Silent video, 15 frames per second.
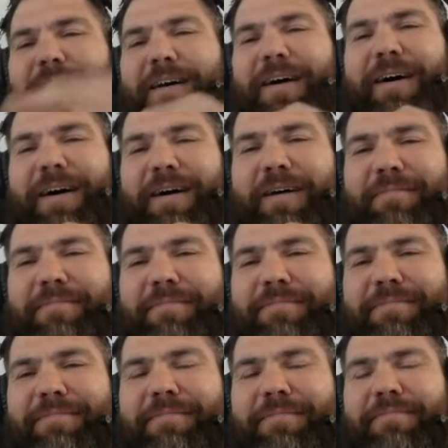um,
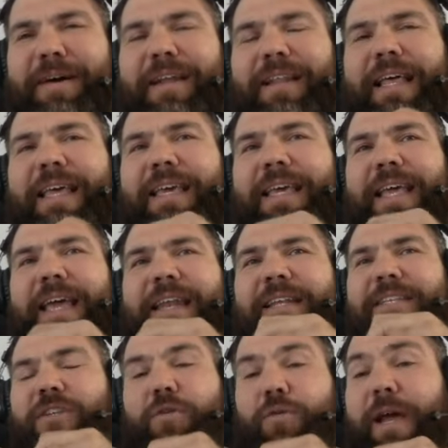but like and
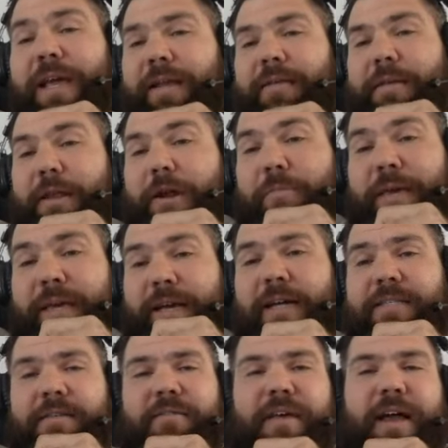it's great, you know,
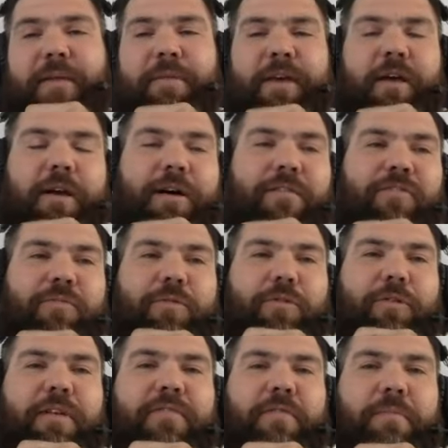because of that I make a
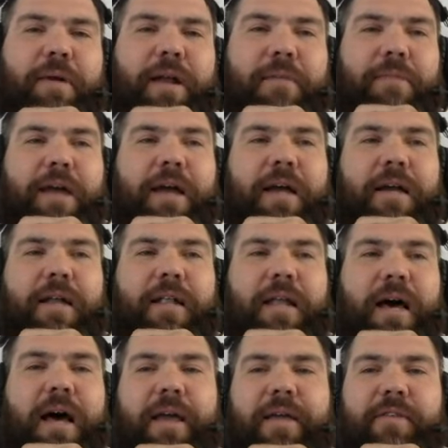comfortable living. But I'm not gonna
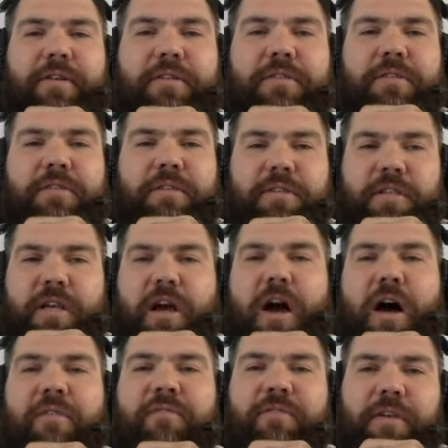lie, there's there's a
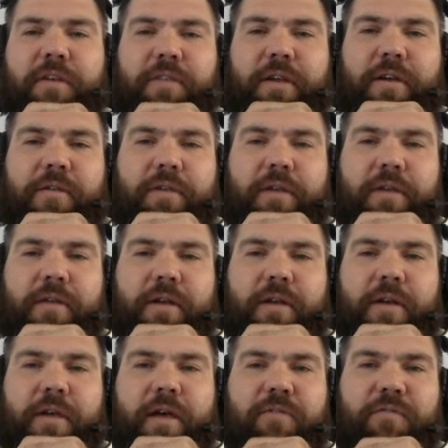conflict there that
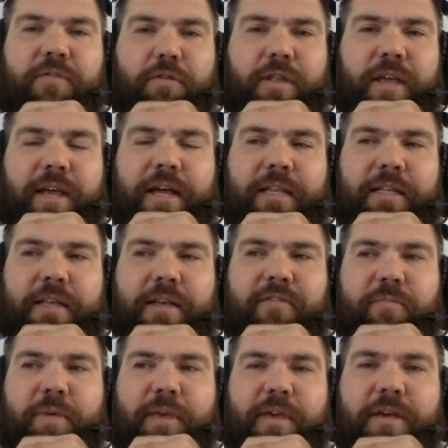I I feel like I mm-hmm.
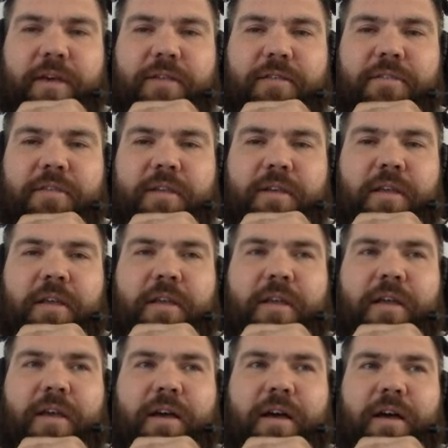live because.
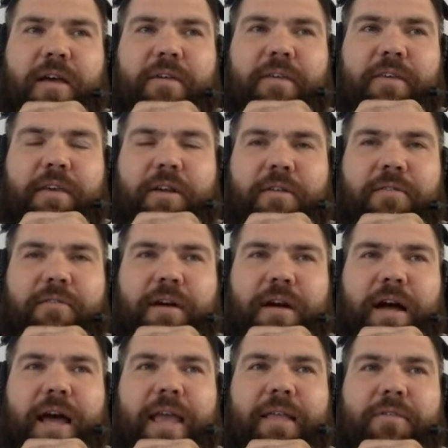I, you know,
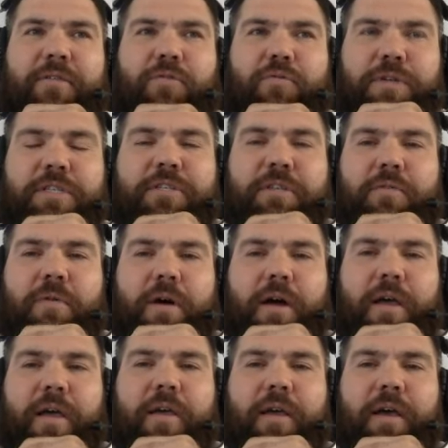I the reason
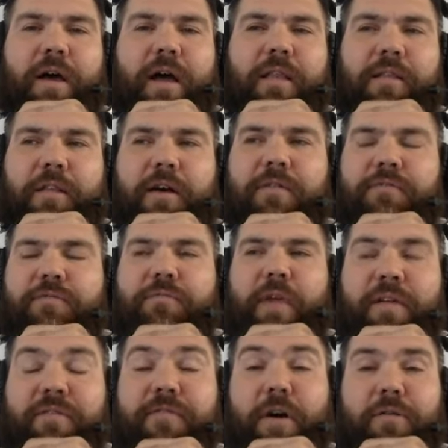why I loved,
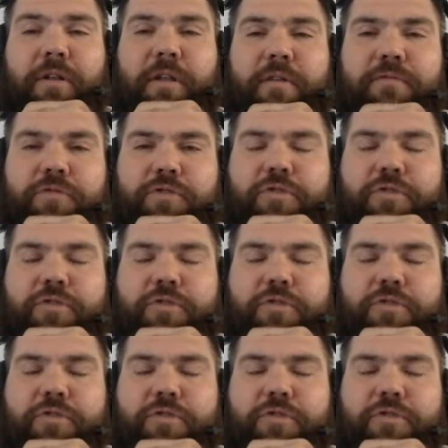I fell in love with